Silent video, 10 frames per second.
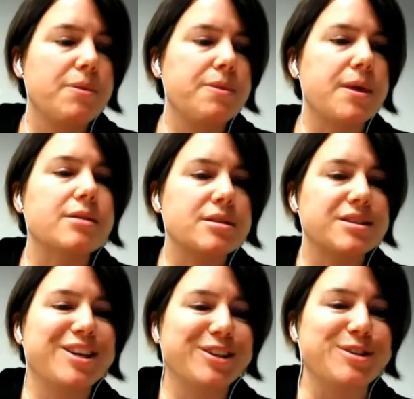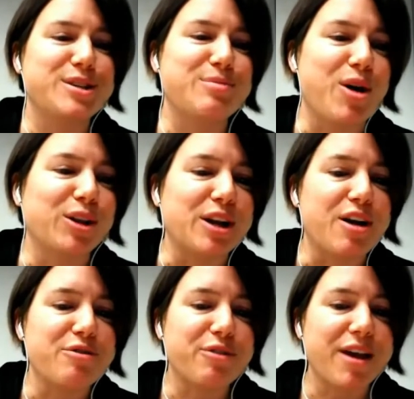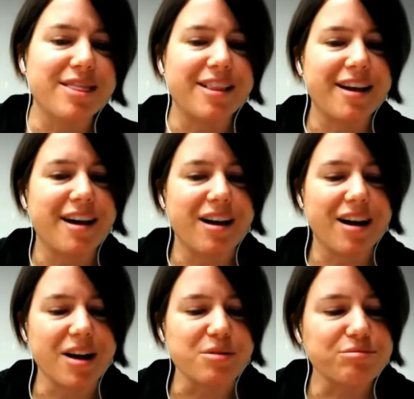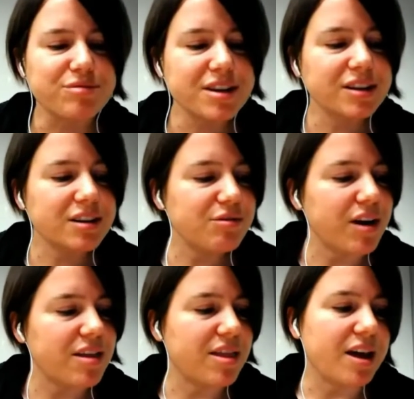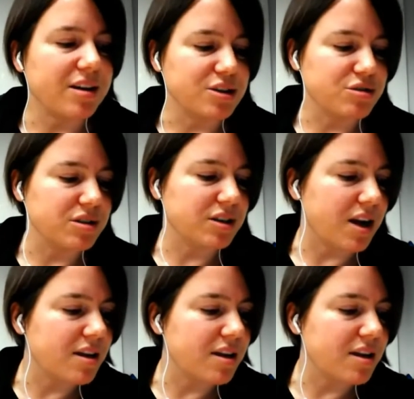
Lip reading: then the skill is small enough. And I really find that interesting.